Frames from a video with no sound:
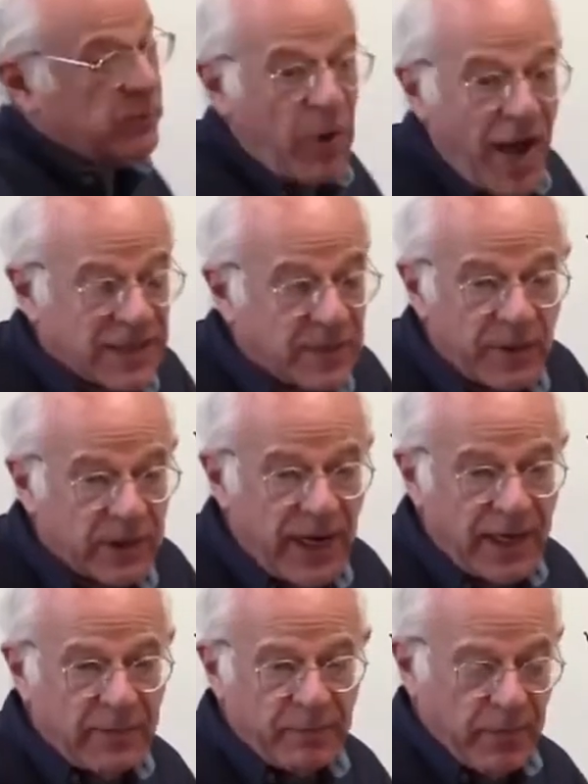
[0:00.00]
It's possible in
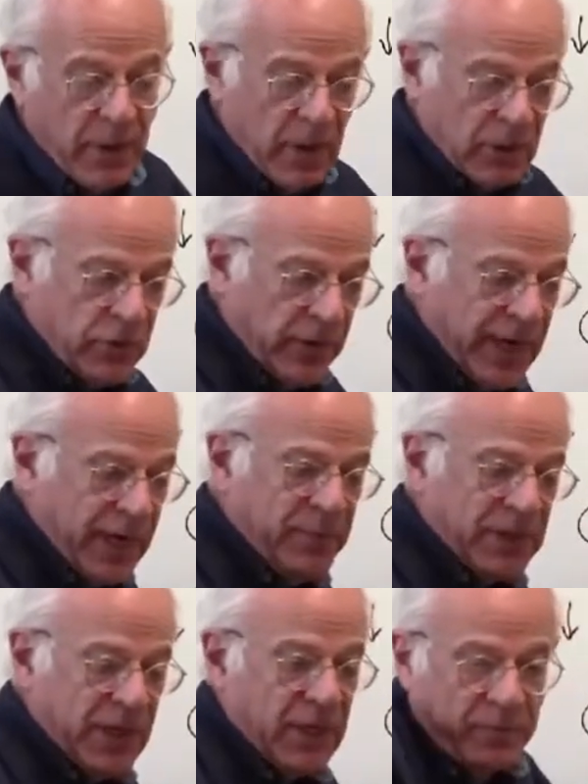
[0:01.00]
any, during any
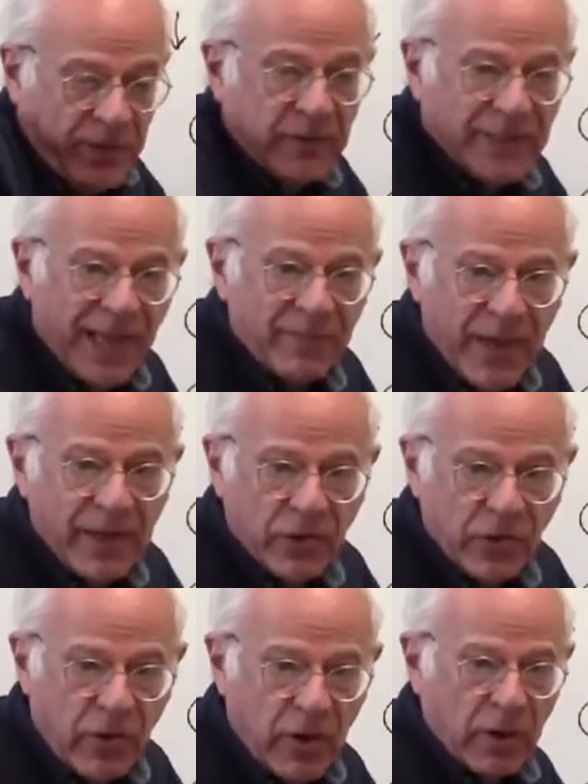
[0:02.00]
particular period that may
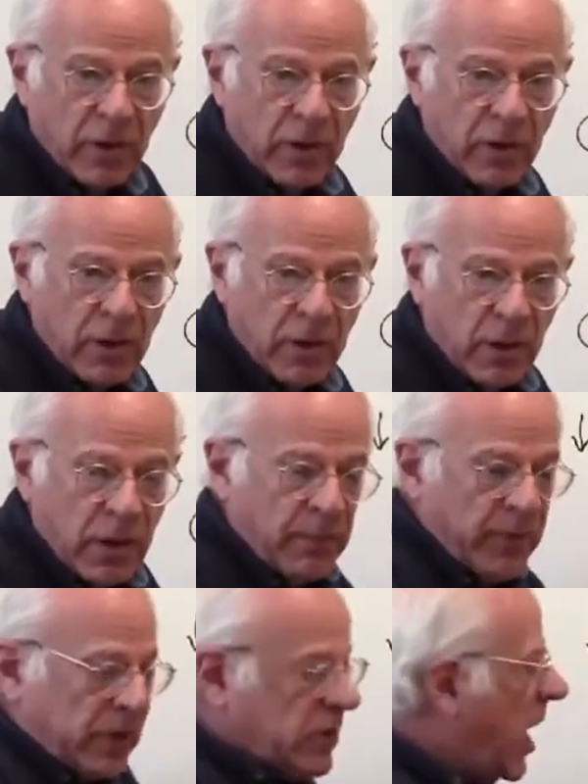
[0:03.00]
occur,
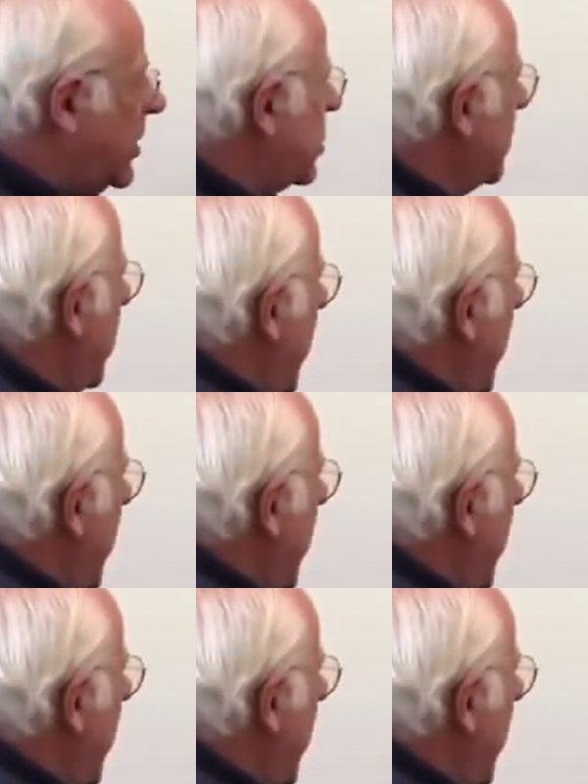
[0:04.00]
but it's also